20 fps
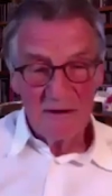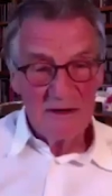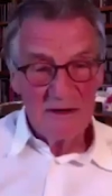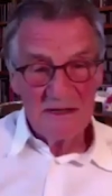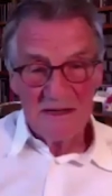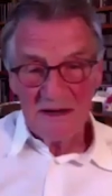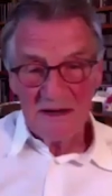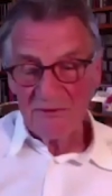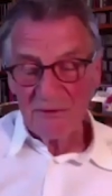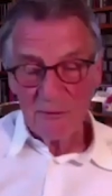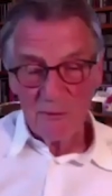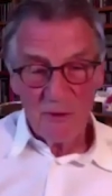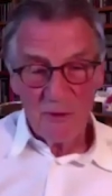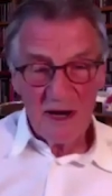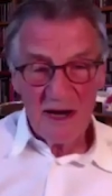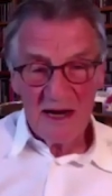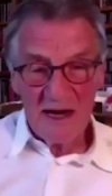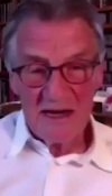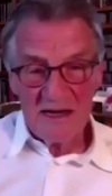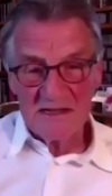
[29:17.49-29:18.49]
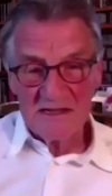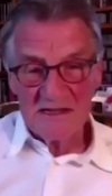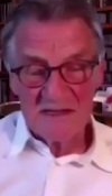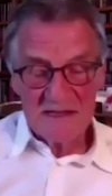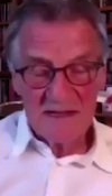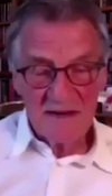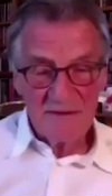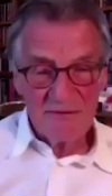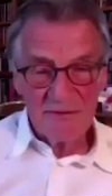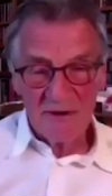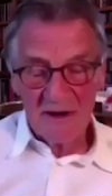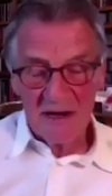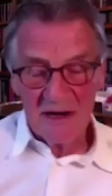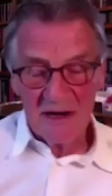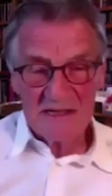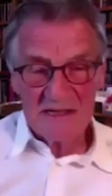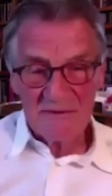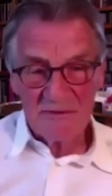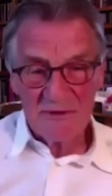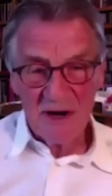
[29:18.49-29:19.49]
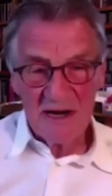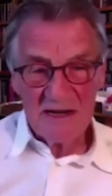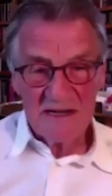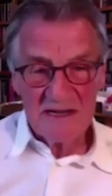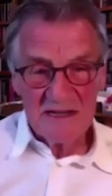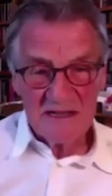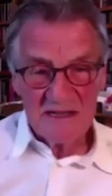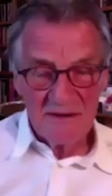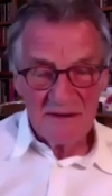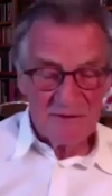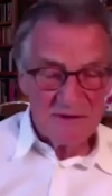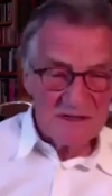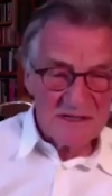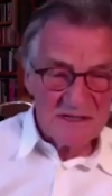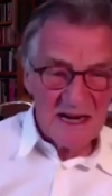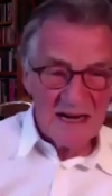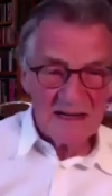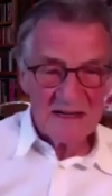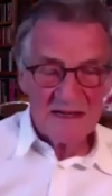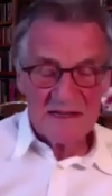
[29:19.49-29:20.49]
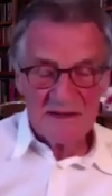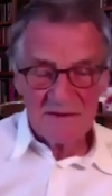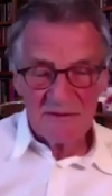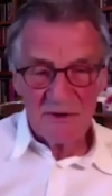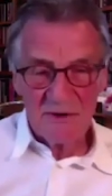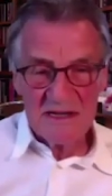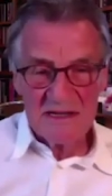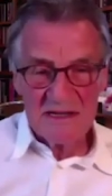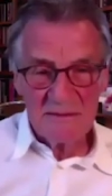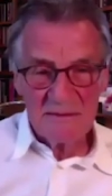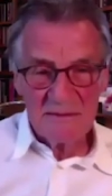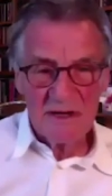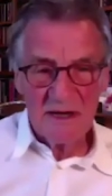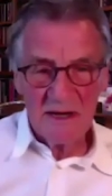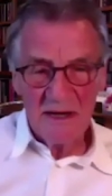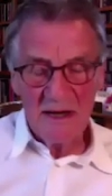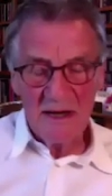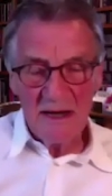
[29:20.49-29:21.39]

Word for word: in different ways, different kinds of writing, different standards of writing, but